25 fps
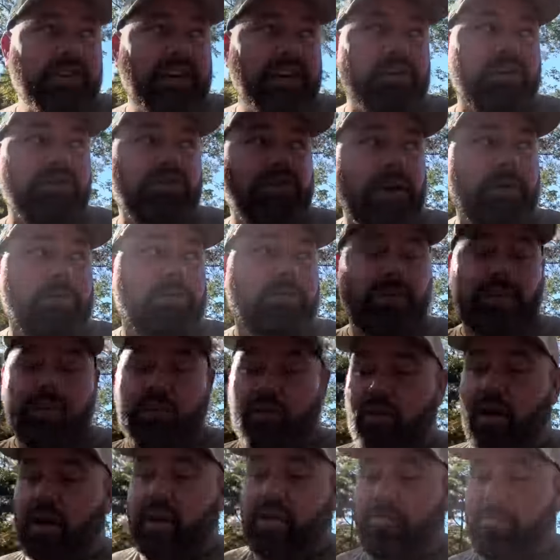to get strep throat
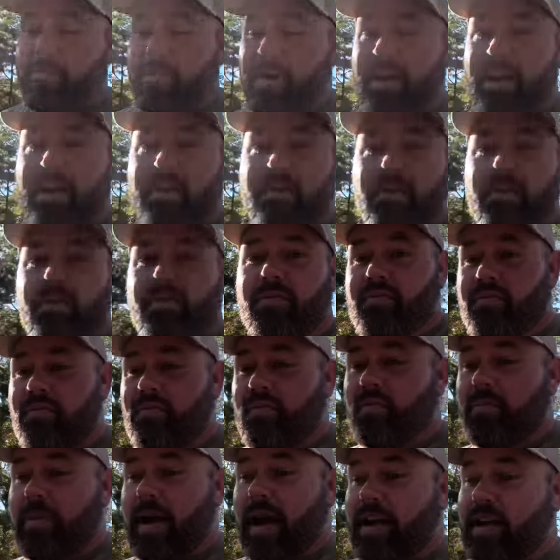quite a bit
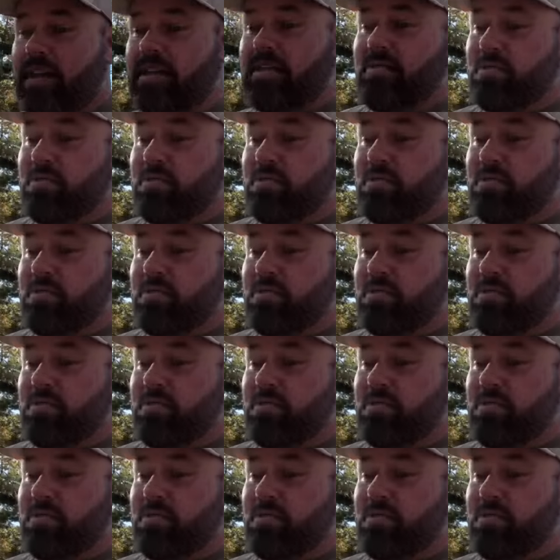back in